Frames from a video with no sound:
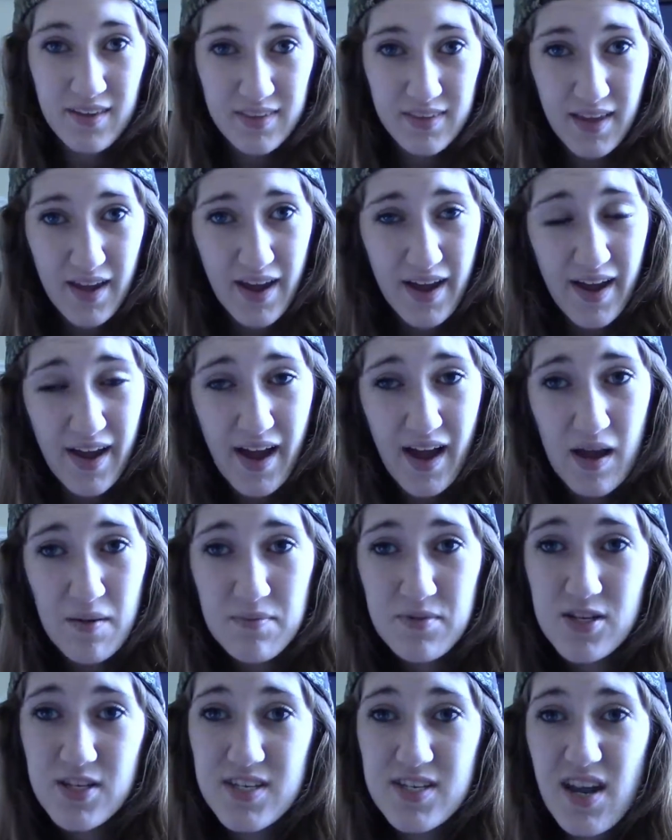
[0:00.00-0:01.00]

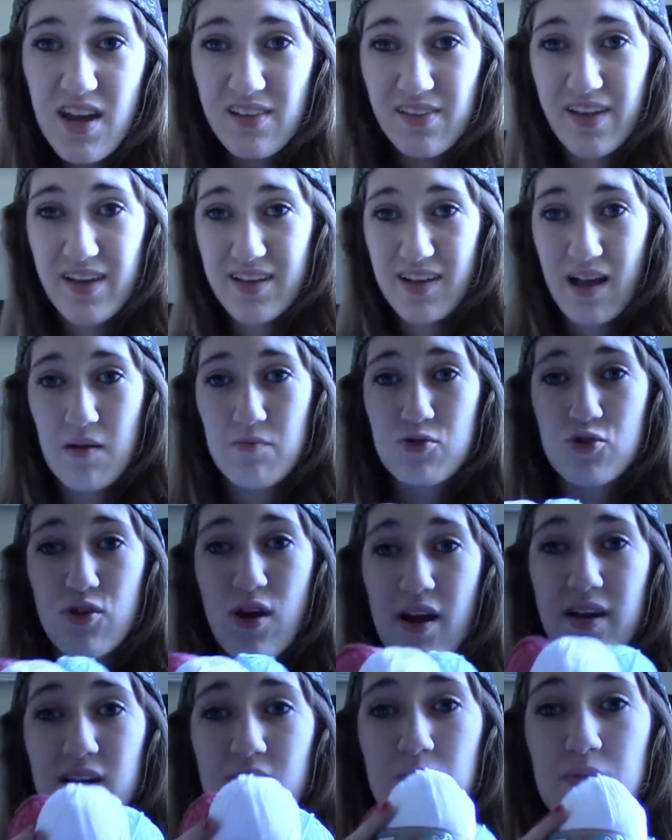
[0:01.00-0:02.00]
I'm just not, like, I'm
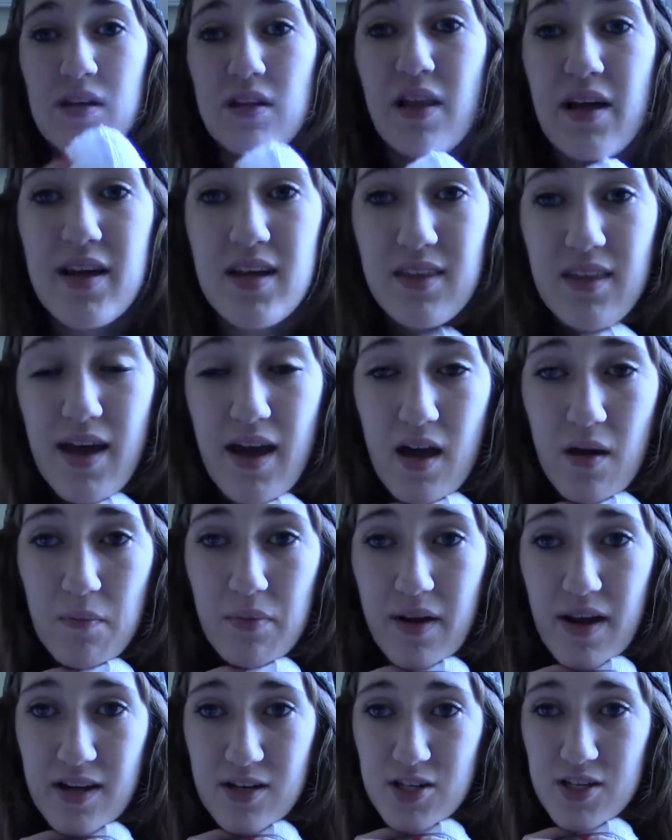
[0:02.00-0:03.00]
trying to be like that,
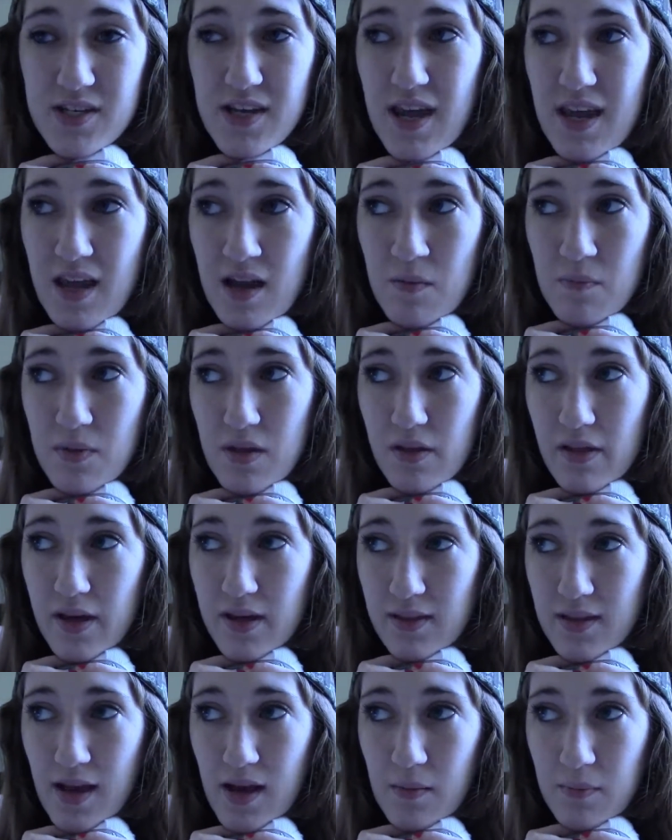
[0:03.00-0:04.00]
but I just can't be
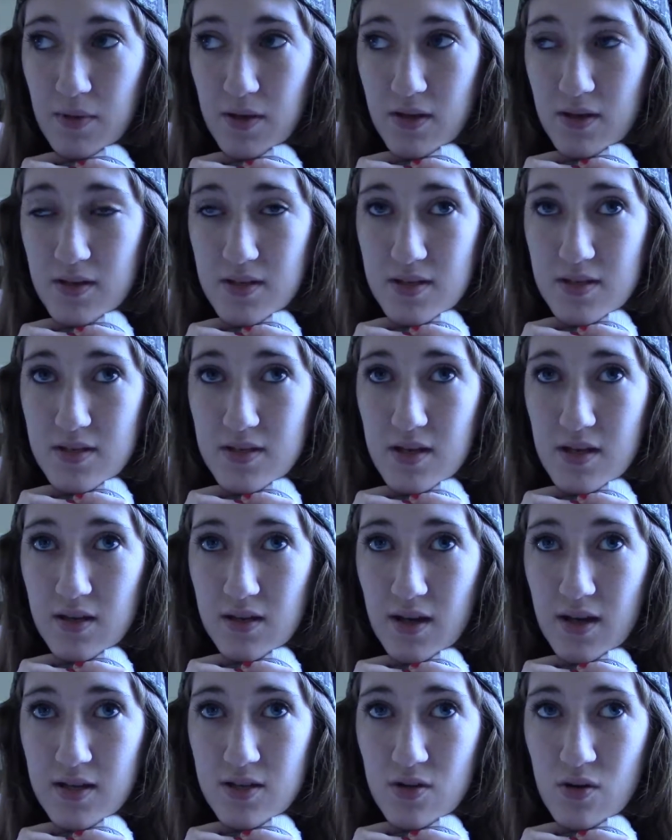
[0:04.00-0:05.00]
like that because it's,
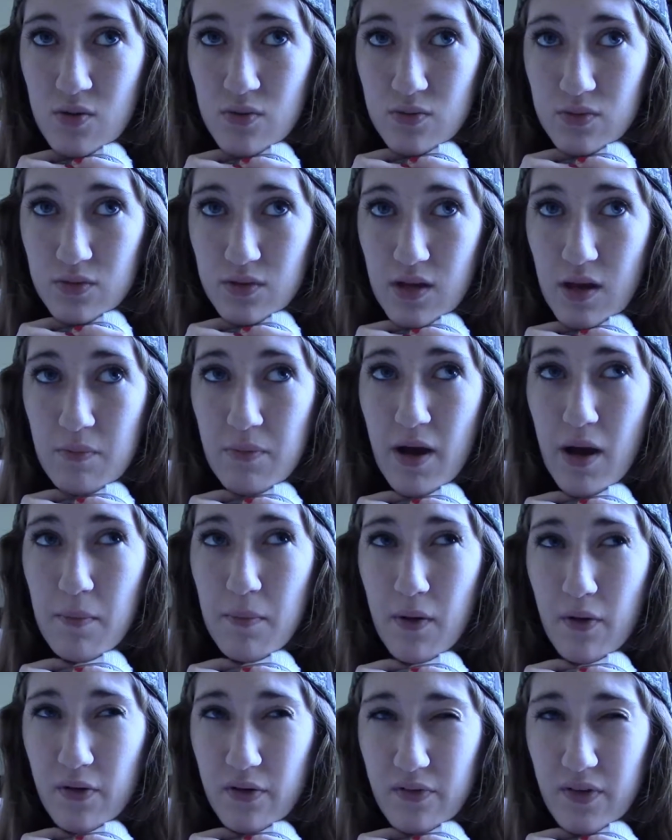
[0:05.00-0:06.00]
like, I'm not
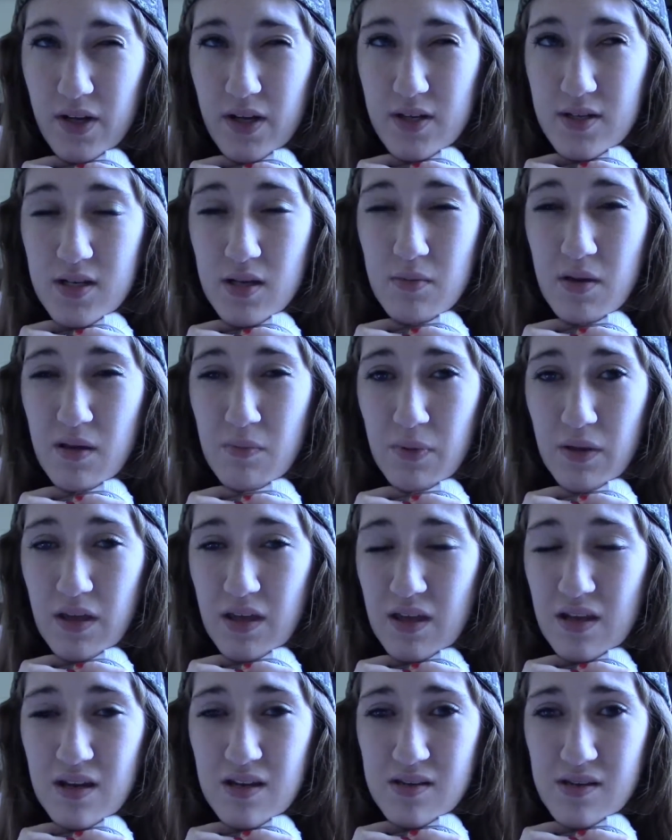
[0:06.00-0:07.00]
motivated to make
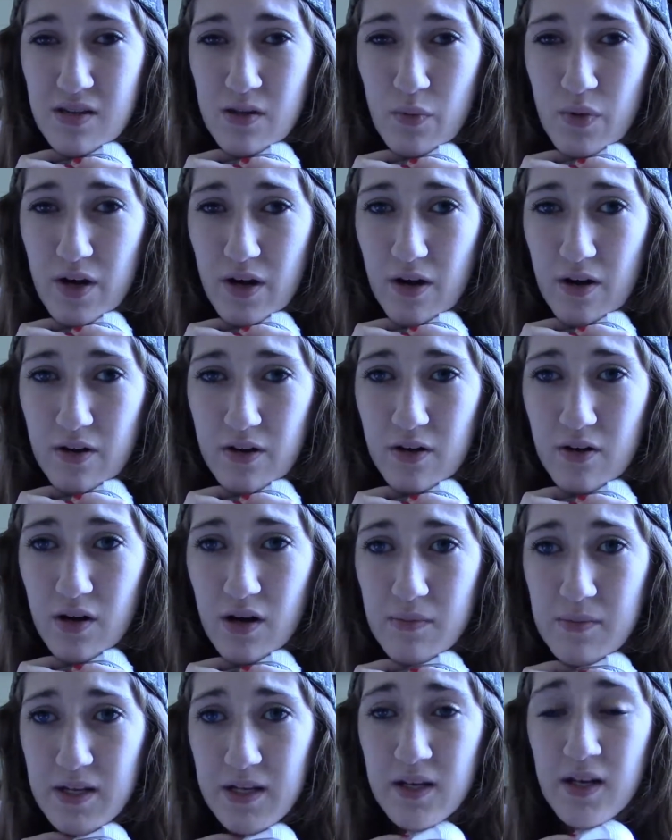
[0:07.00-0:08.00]
bikinis in the winter. You know
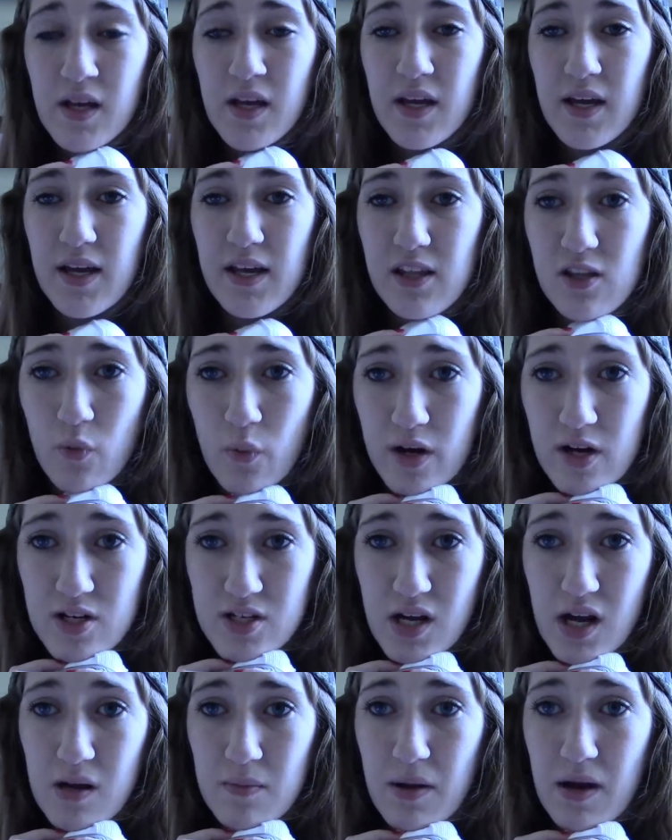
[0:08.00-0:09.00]
what I mean? In the
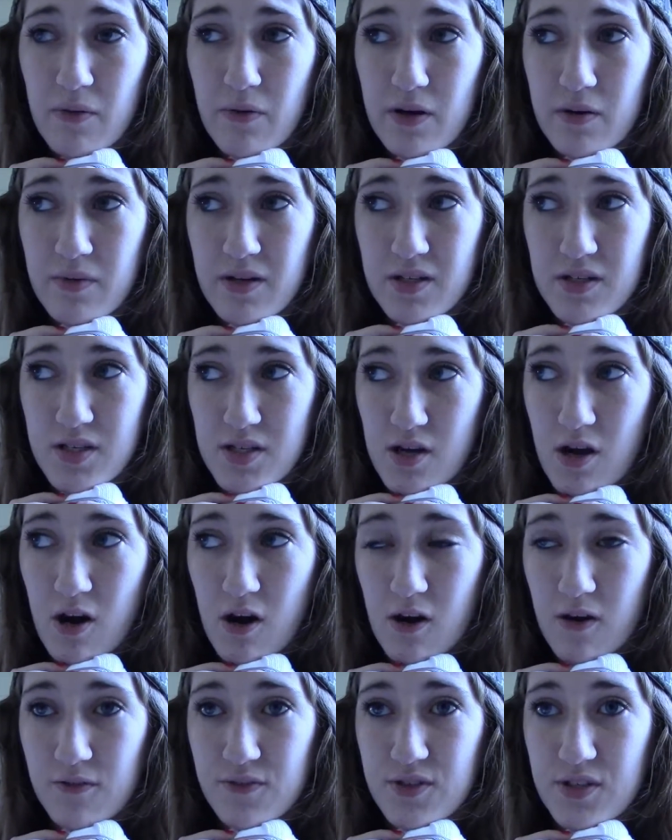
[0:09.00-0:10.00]
wintertime, I want to make
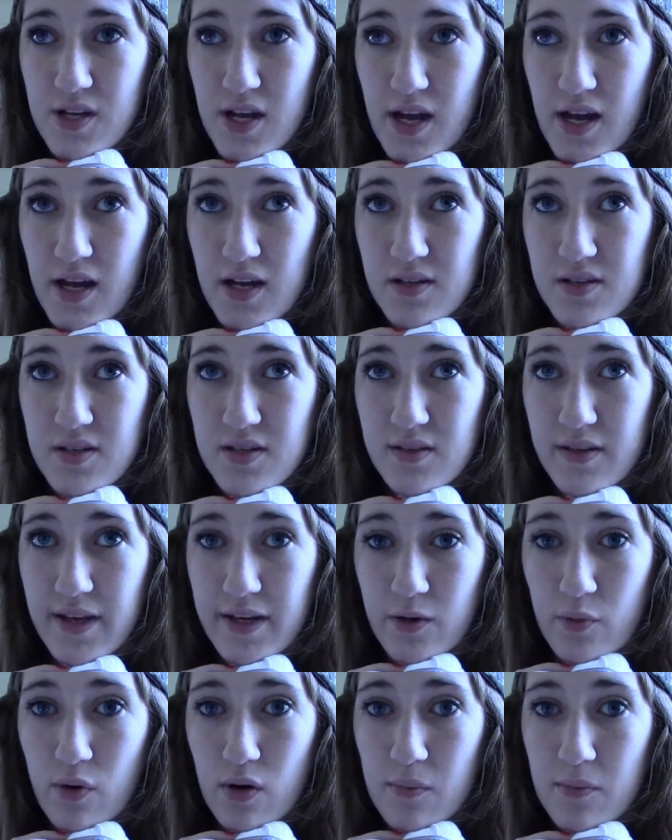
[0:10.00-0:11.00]
scarves and hats and
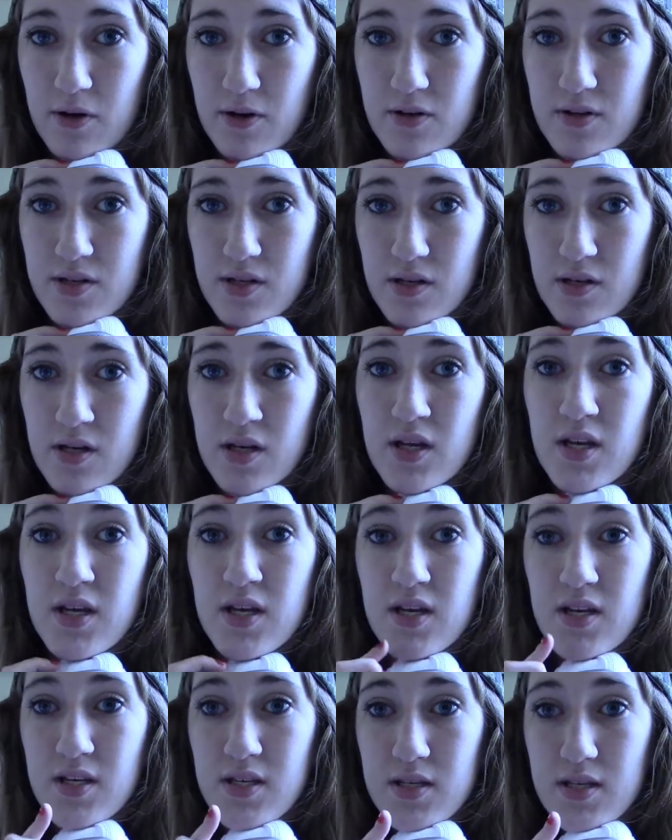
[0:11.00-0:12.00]
leg warmers, and
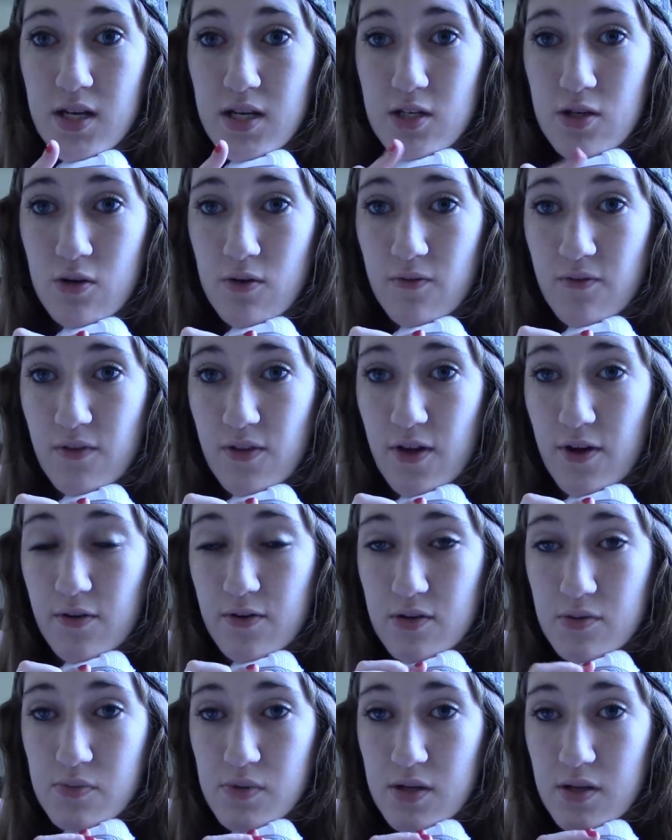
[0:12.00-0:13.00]
stay tuned for
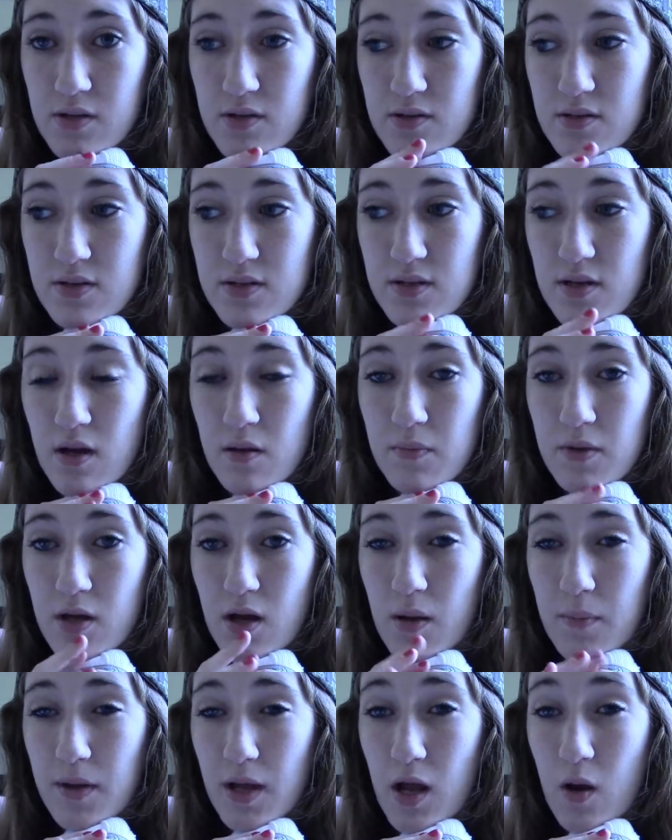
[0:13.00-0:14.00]
those because I'll be
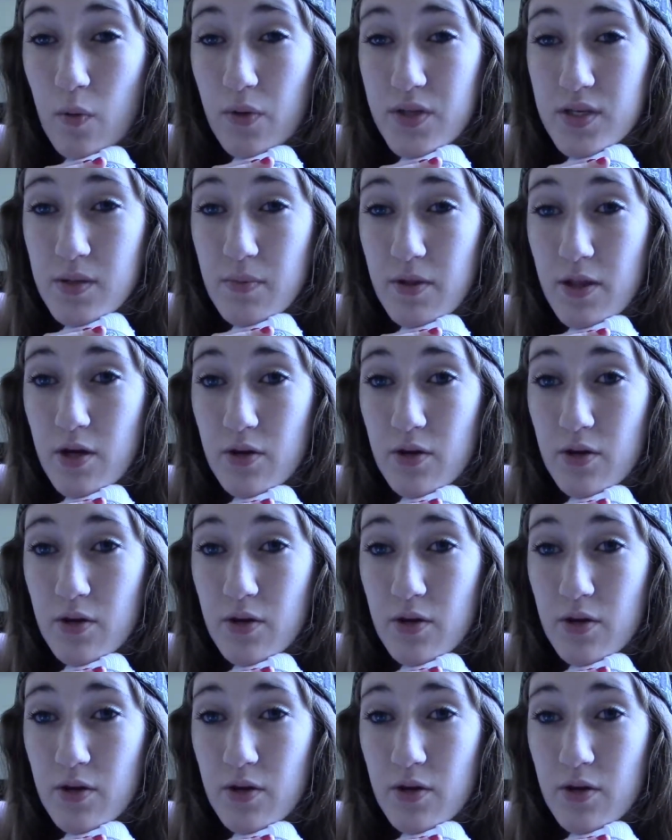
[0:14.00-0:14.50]
coming out with some of